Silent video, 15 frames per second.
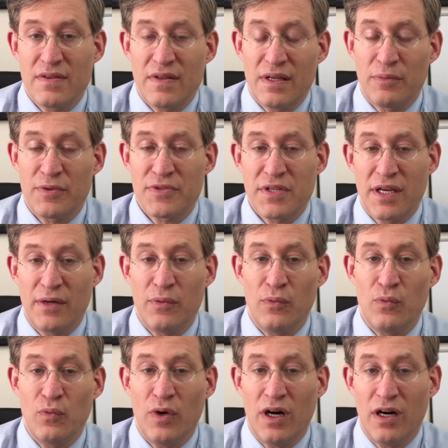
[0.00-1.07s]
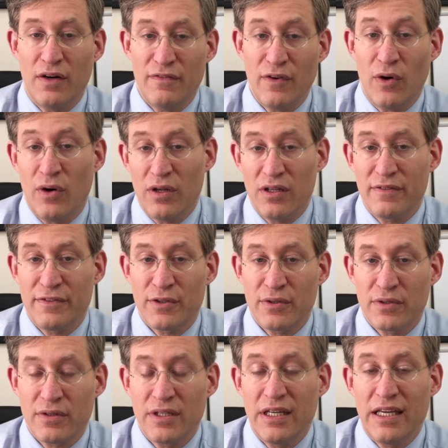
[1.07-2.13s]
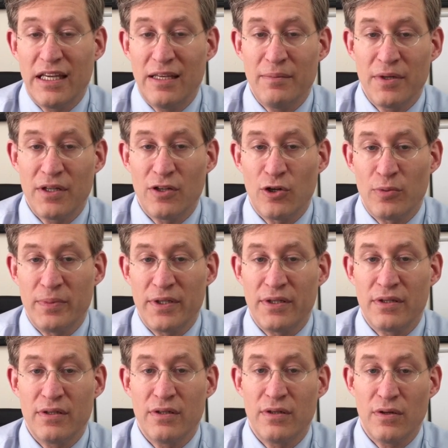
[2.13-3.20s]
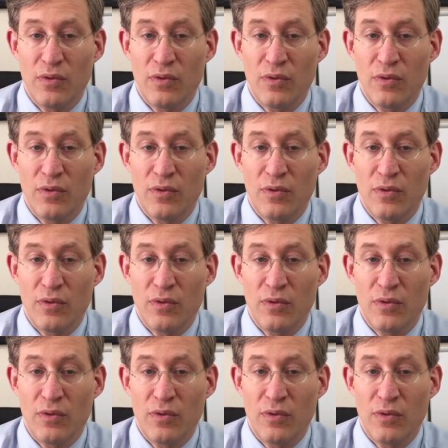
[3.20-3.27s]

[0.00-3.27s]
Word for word: It will say, of all of your hemoglobin,